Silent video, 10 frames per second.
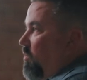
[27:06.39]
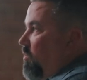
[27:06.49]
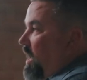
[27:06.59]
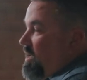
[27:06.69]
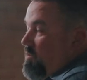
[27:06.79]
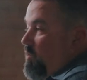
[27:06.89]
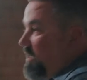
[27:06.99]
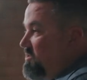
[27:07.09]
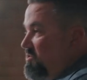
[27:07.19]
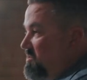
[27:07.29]
Why
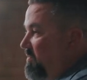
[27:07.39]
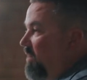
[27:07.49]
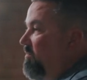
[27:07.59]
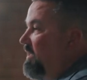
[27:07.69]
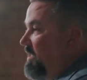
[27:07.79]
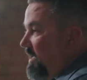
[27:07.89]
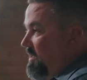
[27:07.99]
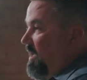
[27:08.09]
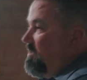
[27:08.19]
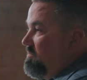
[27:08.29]
did you spare me that
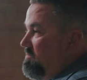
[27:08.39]
day?